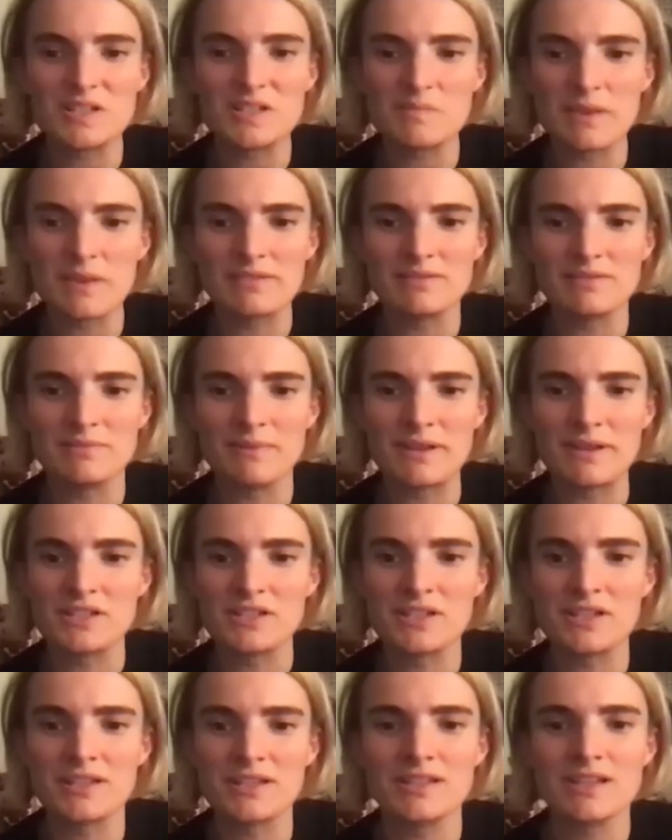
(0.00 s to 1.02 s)

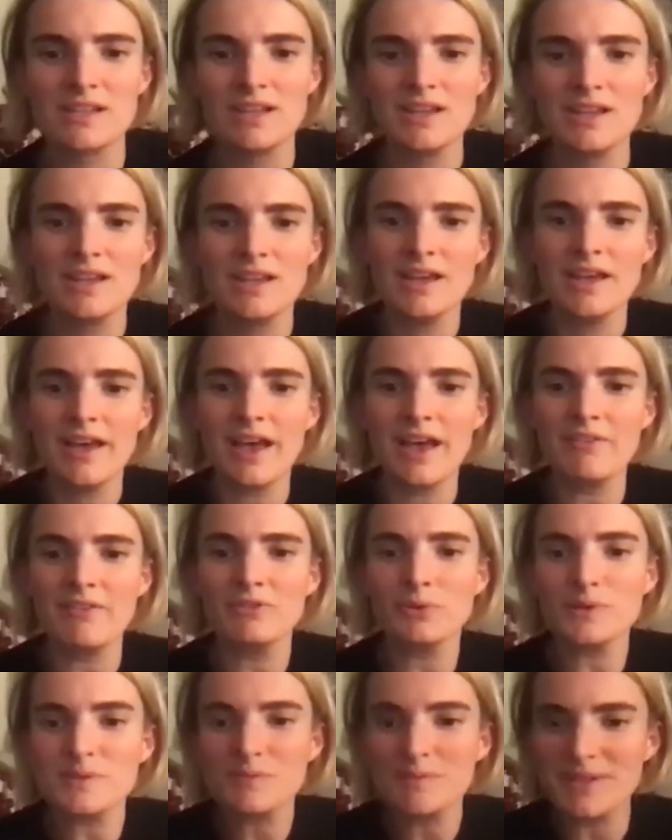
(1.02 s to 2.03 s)
mentioned, have an
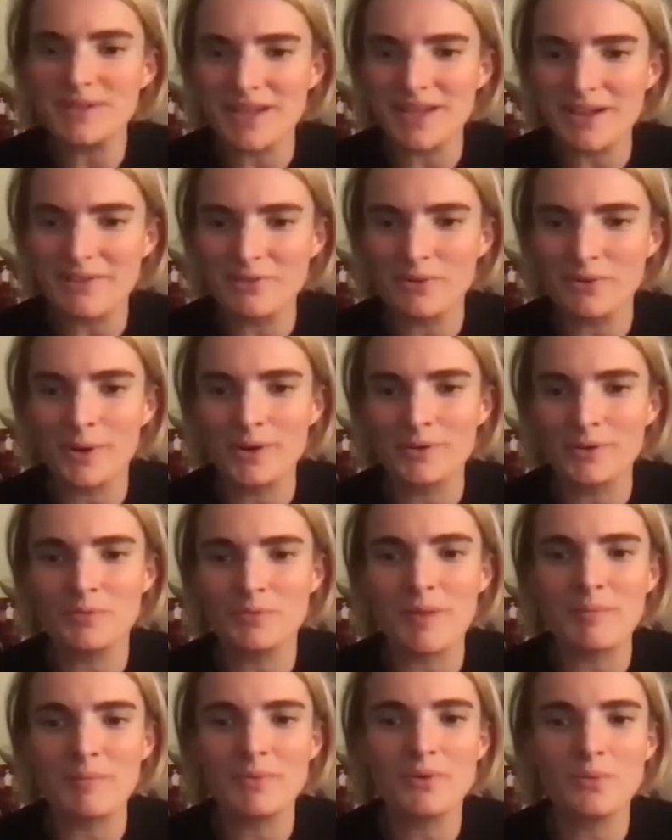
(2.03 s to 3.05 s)
awesome day, everyone.
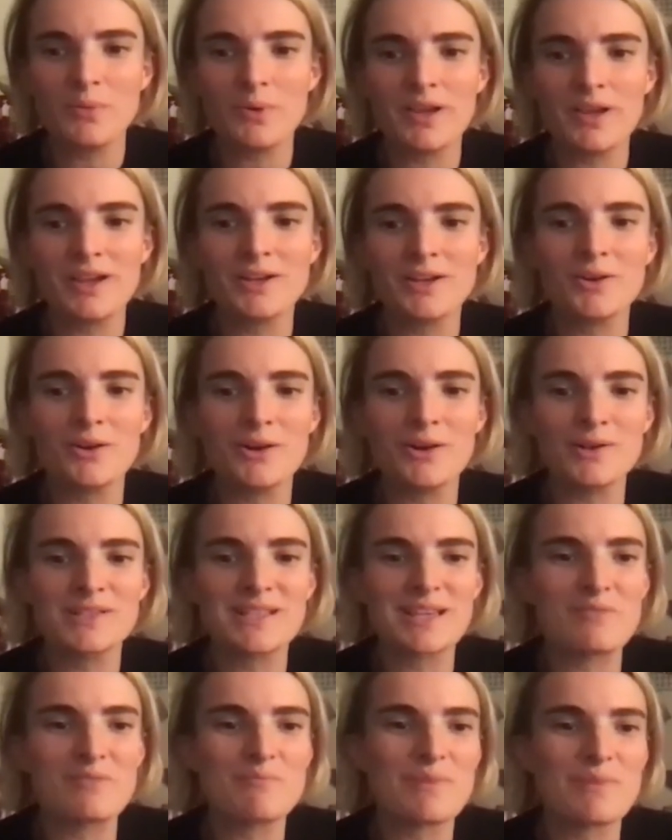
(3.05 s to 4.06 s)
Remember, we are God's
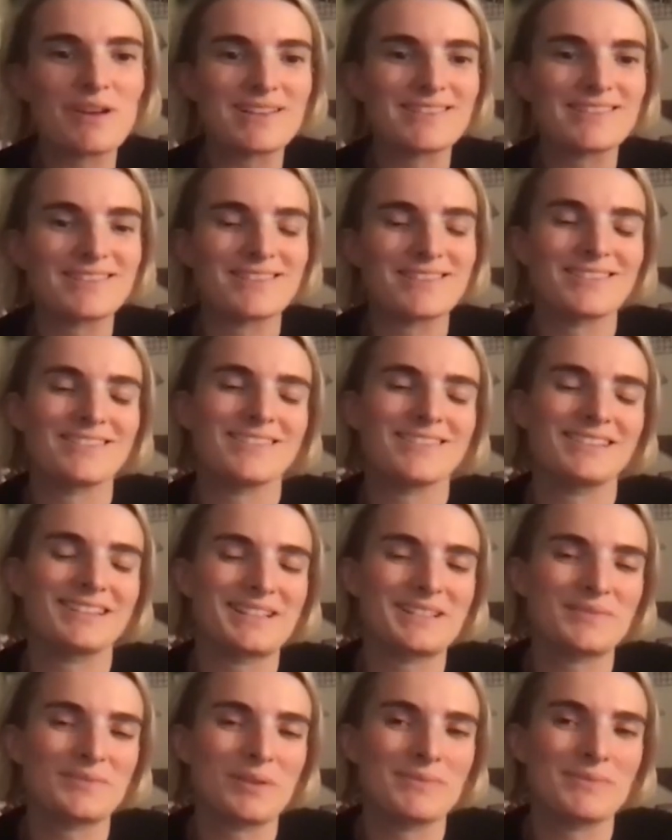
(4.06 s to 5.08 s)
ambassadors.
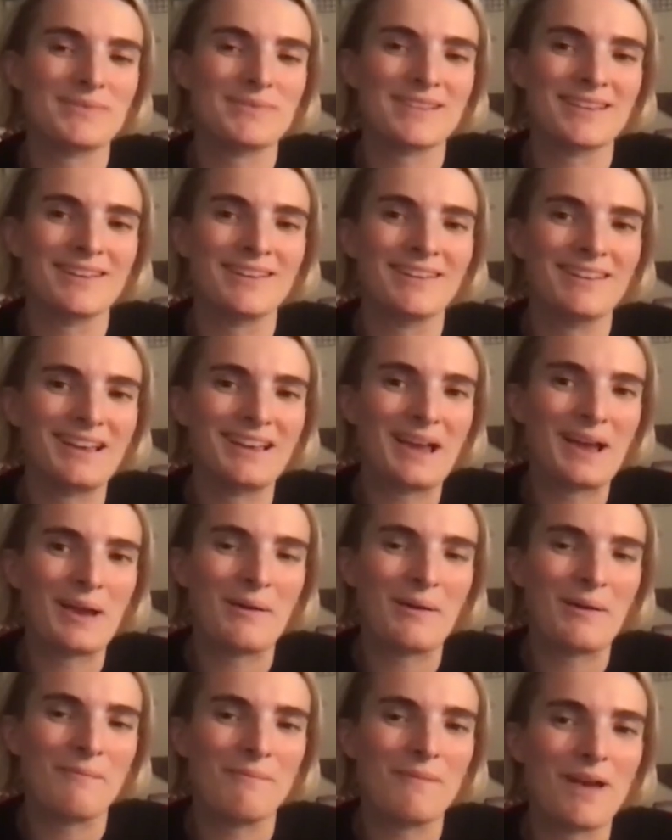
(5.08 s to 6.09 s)
Let's represent.
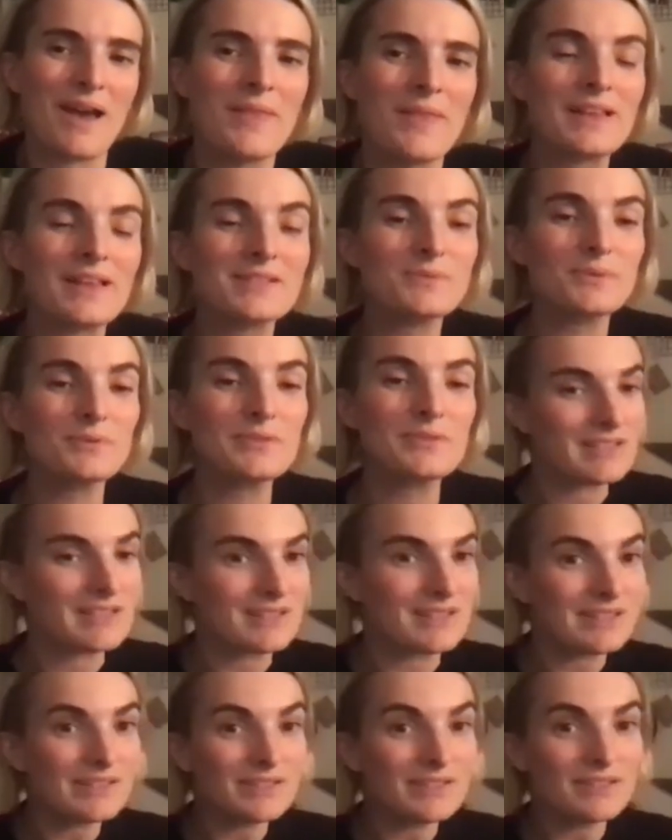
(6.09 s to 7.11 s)
And that's what this
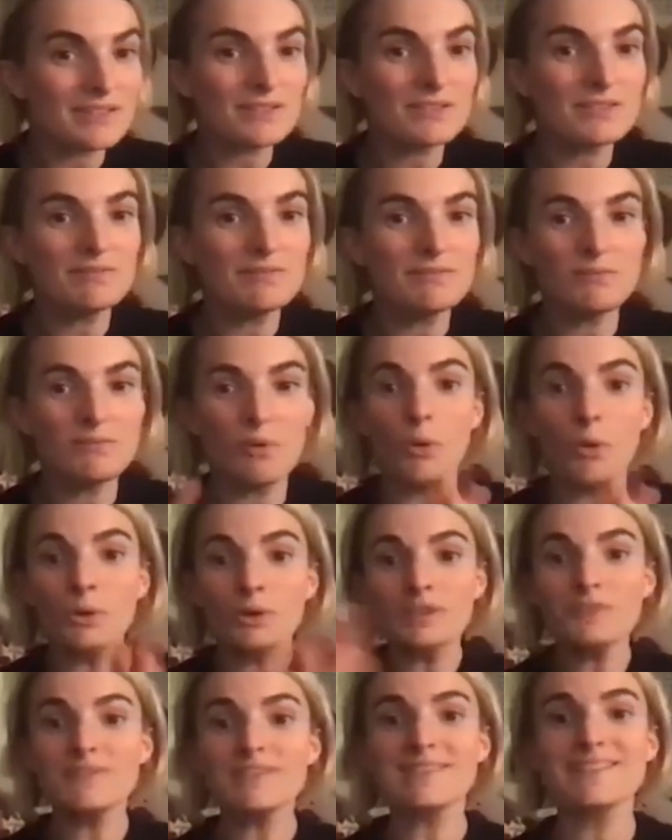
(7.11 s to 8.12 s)
is.
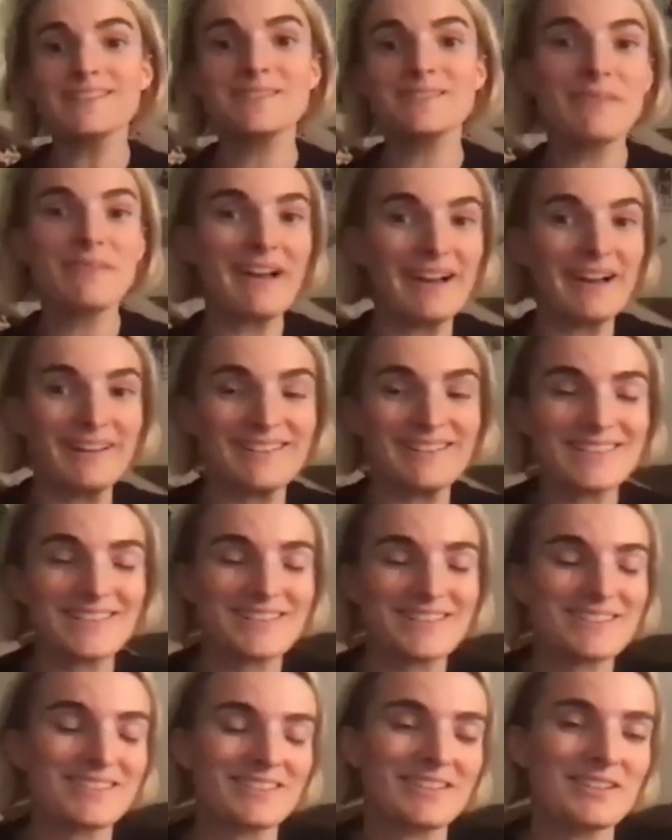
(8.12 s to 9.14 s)
All of this is about,
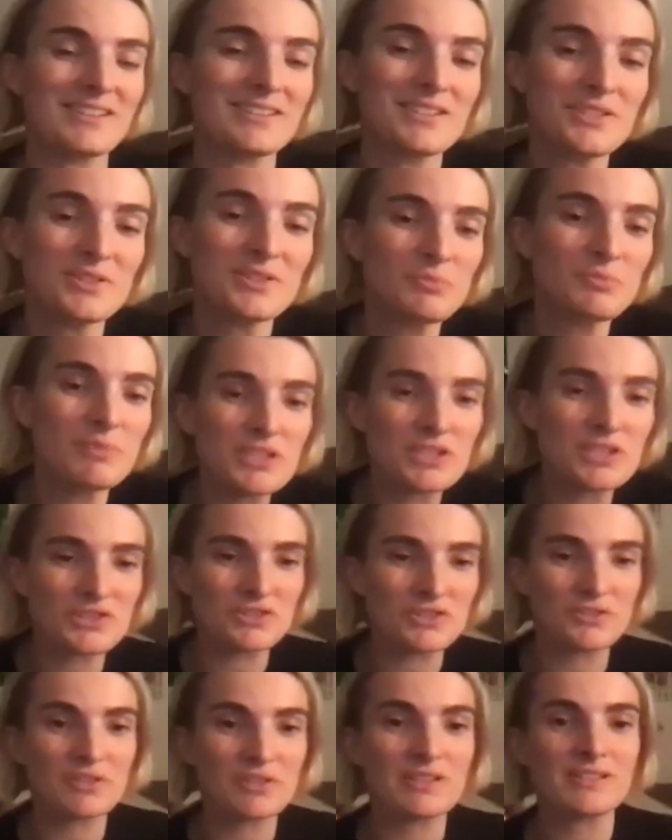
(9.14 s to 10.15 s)
essentially, digital
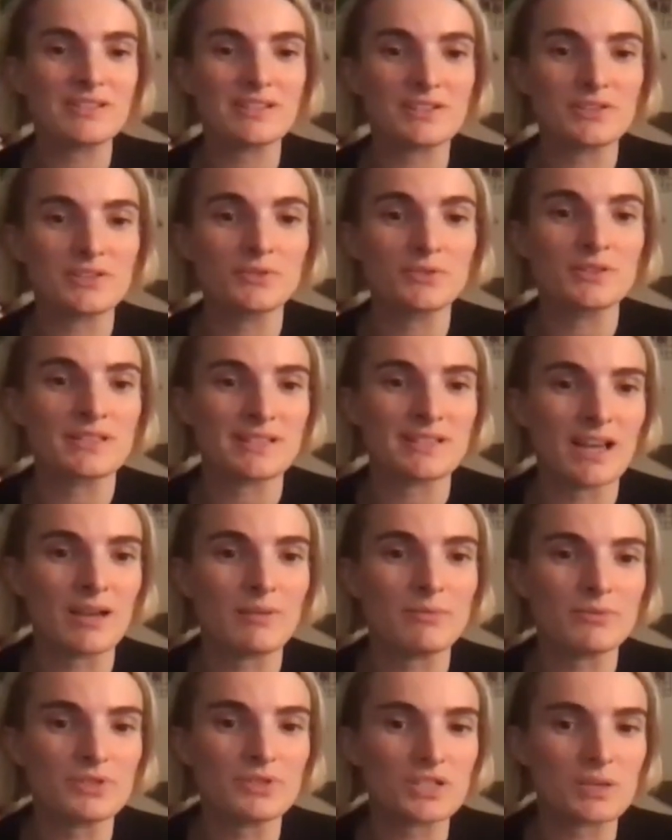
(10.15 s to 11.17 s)
missionaries, digital
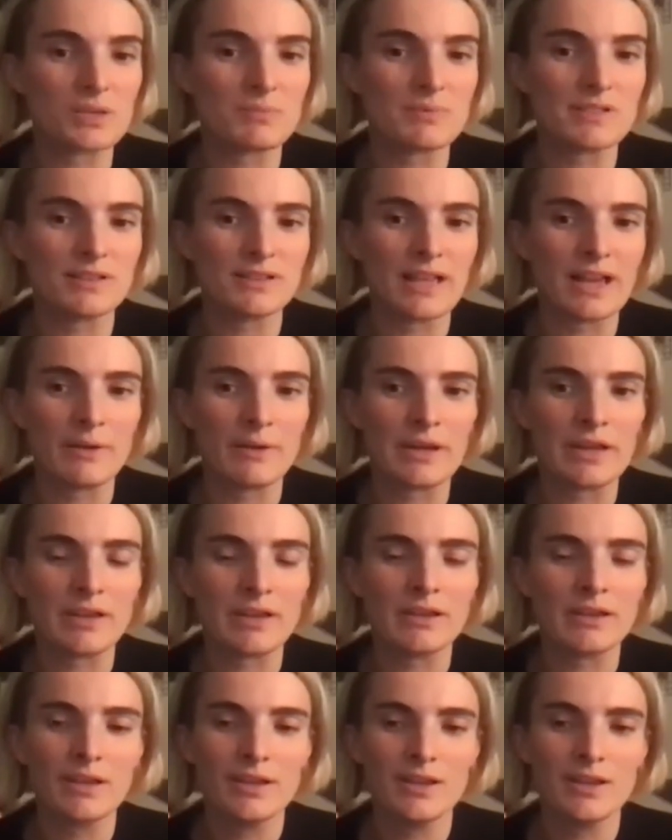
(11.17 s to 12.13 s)
discipleships, allowing,